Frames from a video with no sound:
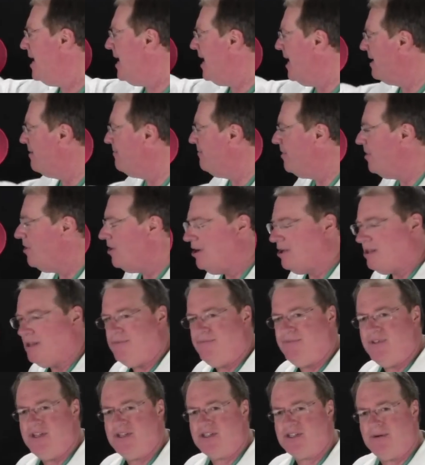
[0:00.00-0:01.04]
out of all
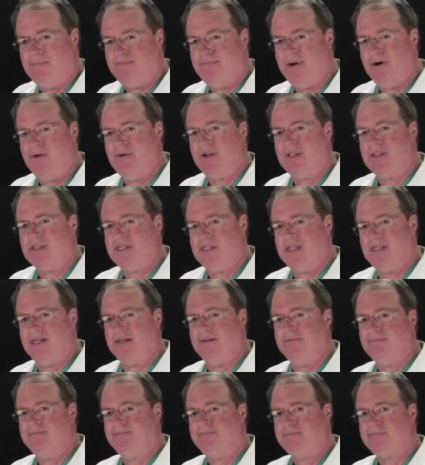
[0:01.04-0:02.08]
of these components
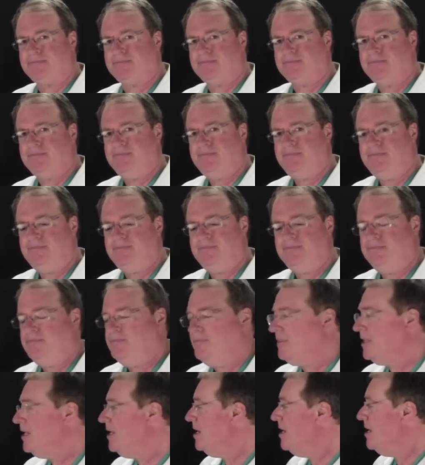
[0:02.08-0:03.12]
here.
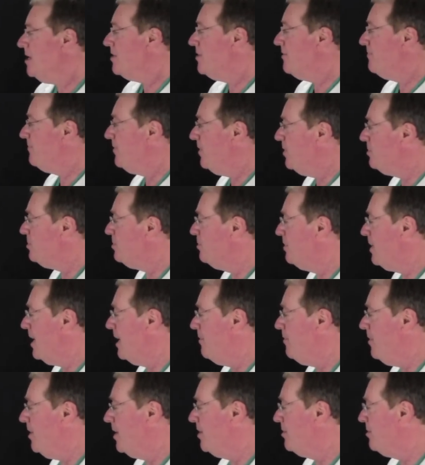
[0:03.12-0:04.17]
The first one I
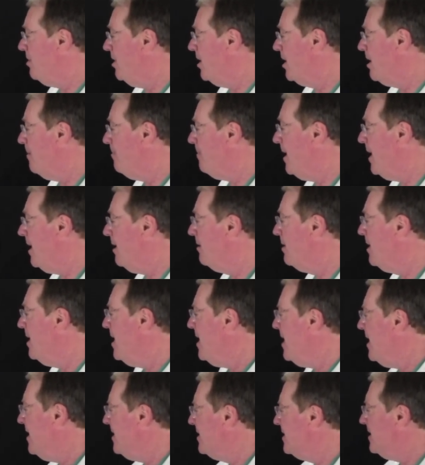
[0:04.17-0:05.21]
want to talk about
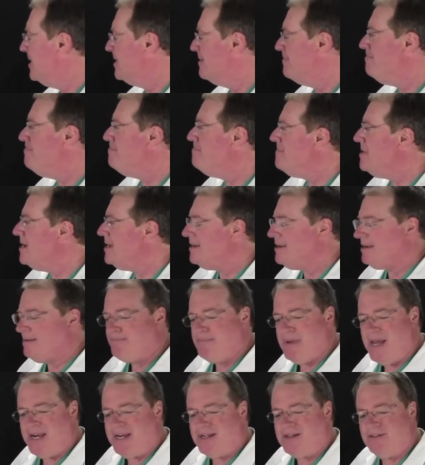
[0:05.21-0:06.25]
is this
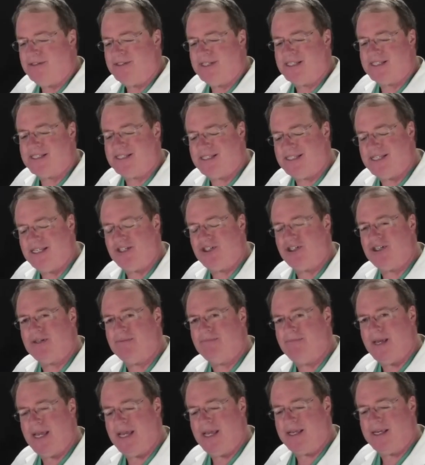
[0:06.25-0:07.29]
medical
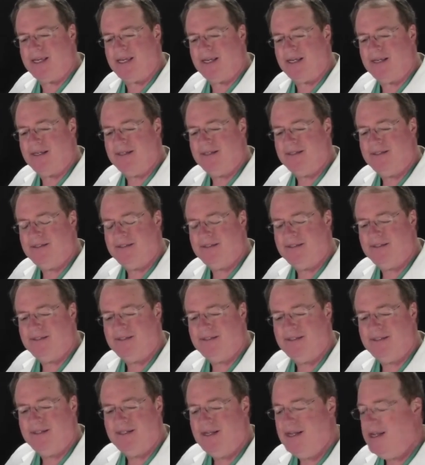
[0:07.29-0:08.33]
decision making.
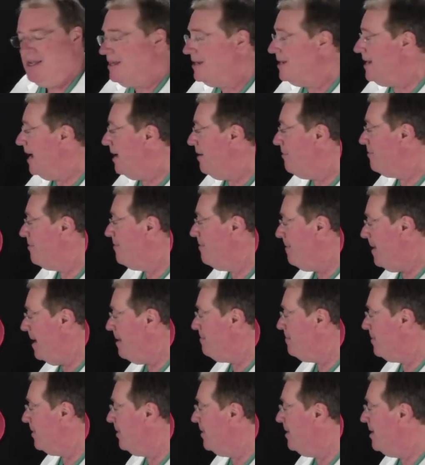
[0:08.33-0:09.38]
Now
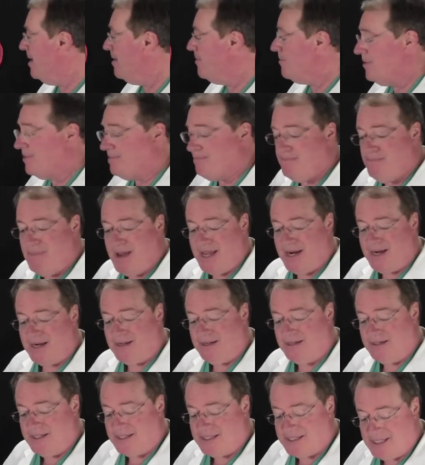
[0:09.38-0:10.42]
remember, with
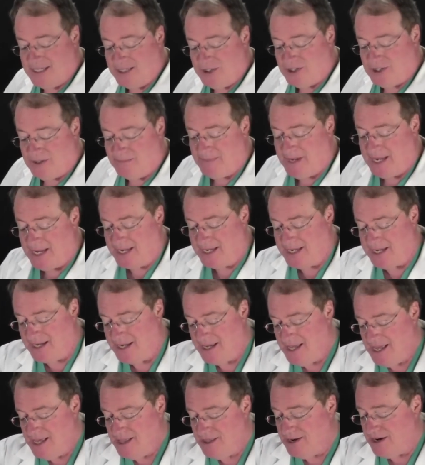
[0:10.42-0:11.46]
medical decision
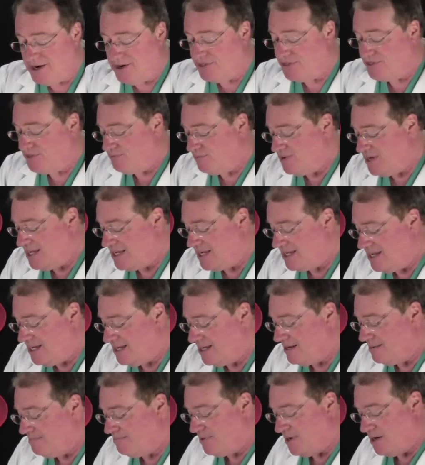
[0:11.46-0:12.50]
making, there are three
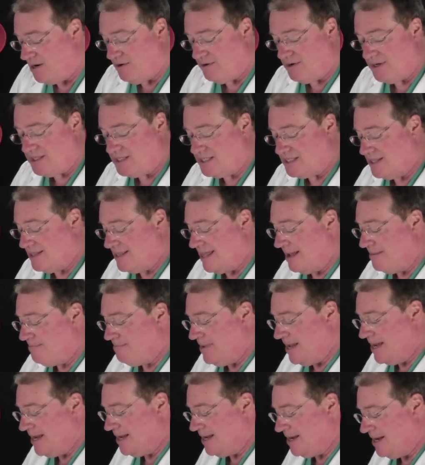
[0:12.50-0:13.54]
key components that
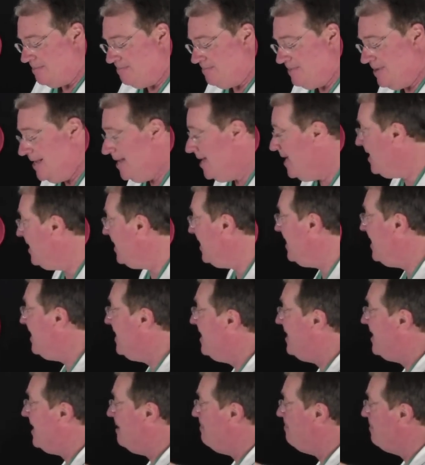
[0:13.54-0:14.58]
make up an
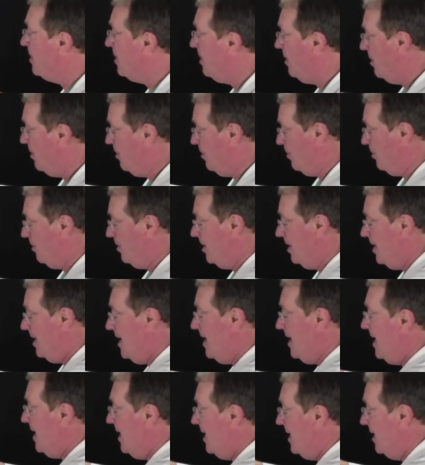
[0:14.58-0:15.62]
E&M code:
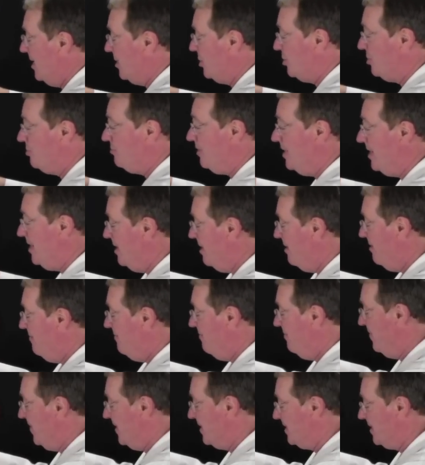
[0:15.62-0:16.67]
history,
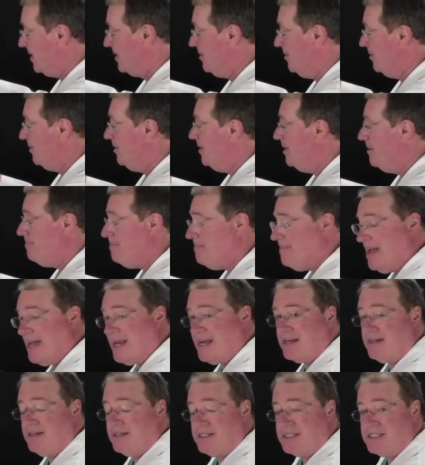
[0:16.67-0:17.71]
physical,
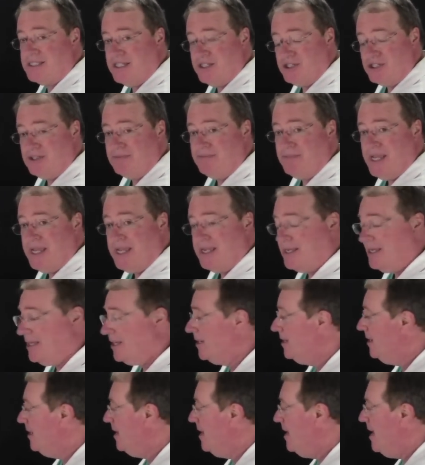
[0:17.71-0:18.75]
medical decision making.
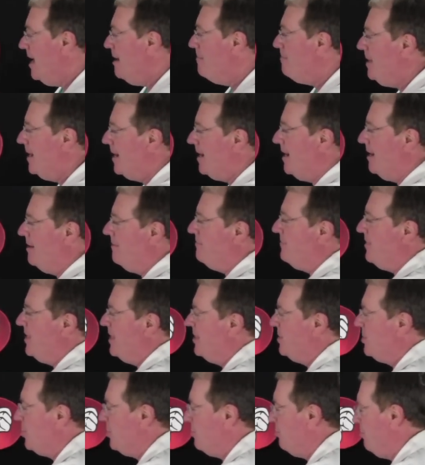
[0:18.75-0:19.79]
But of
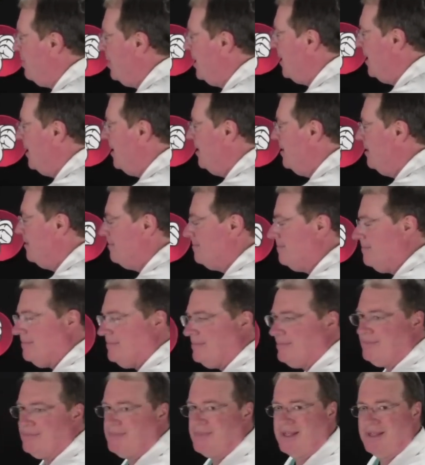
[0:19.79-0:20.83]
these three,
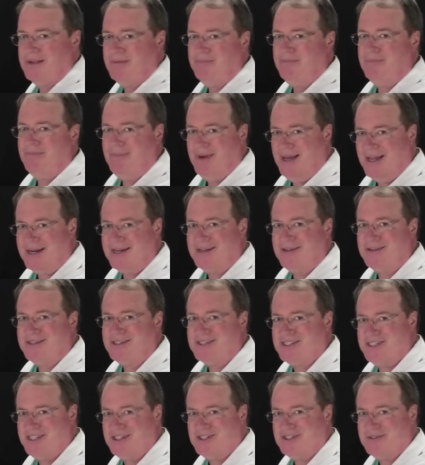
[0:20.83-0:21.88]
medical
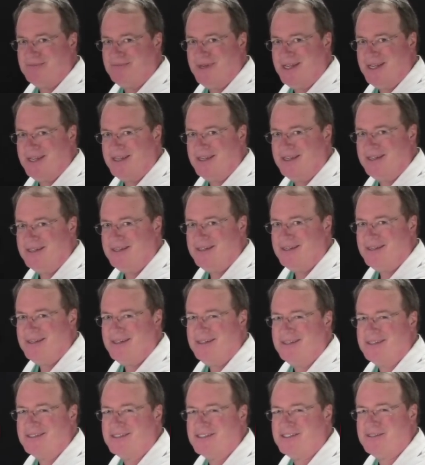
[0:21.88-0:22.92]
decision making
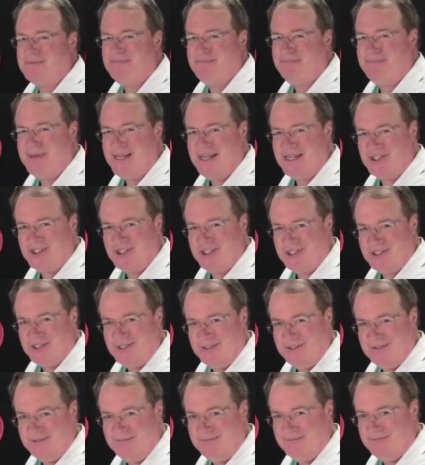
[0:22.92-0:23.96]
is
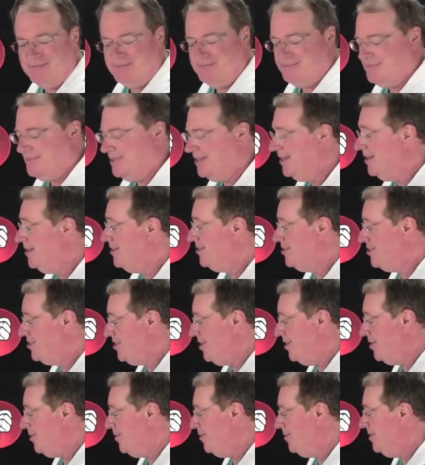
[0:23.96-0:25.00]
special.
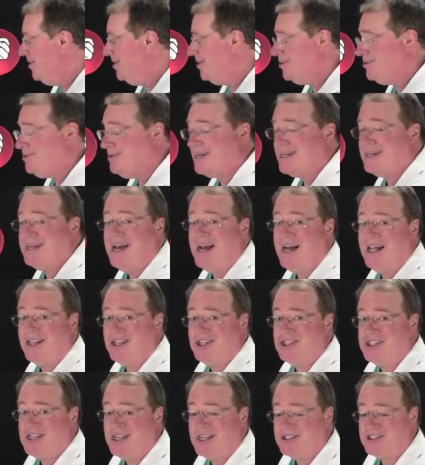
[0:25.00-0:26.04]
So, to
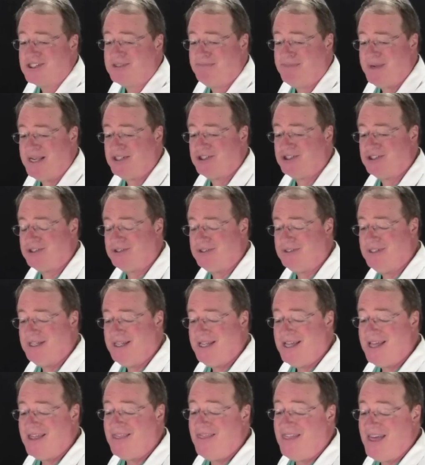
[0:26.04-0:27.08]
acknowledge how special
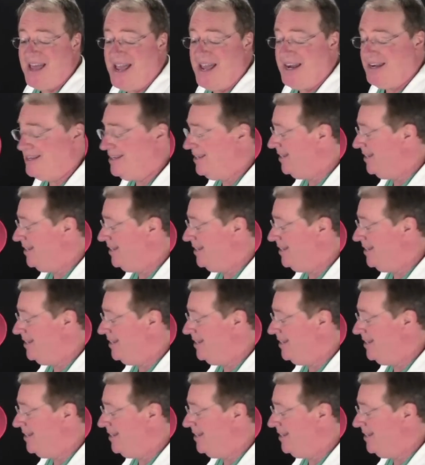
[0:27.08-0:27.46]
that